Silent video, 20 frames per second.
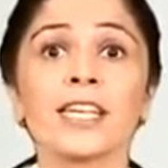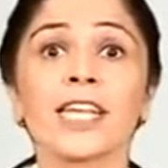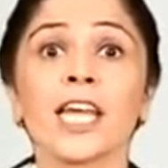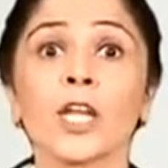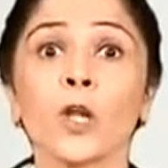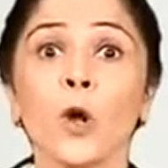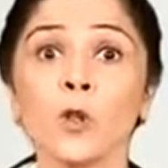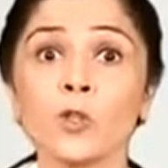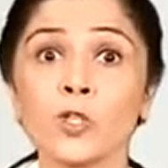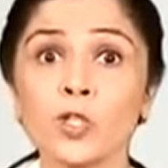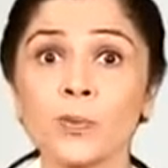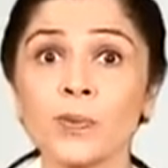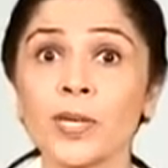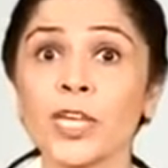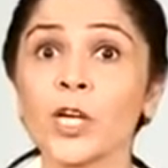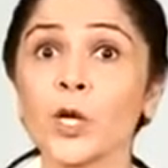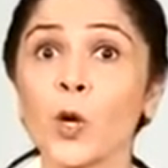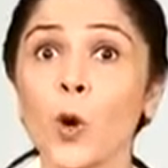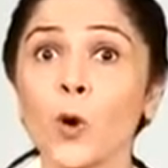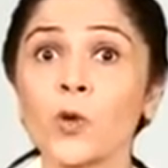can also
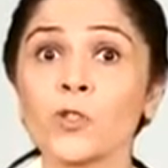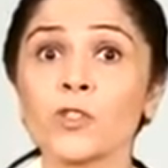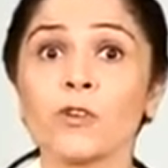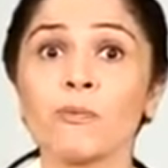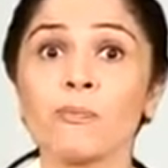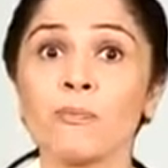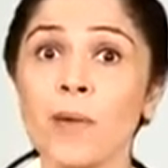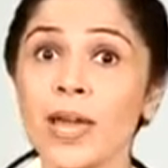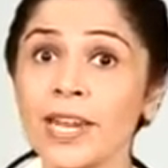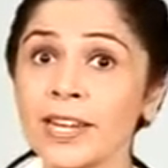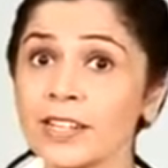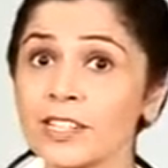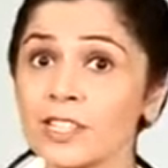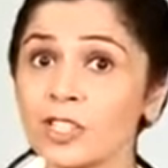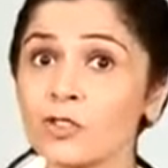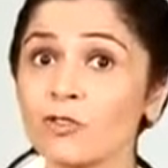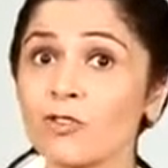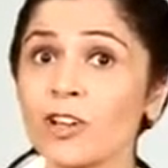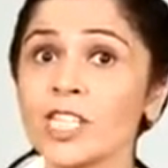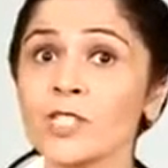be a cause of mental
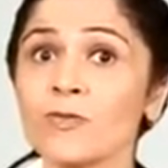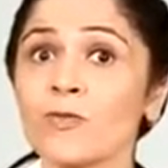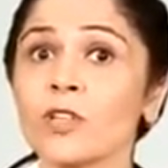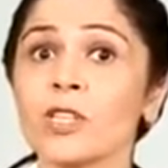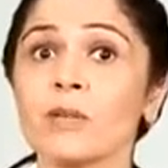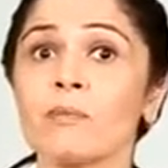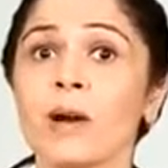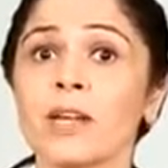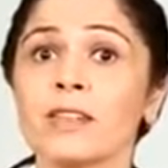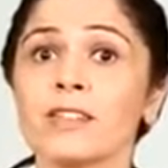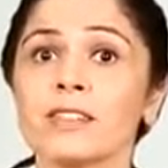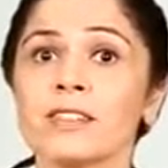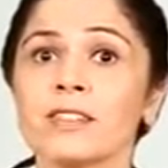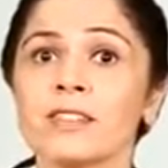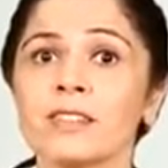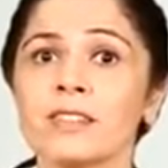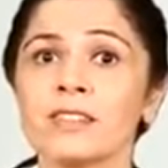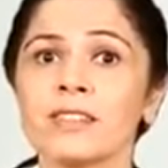stress for the mother.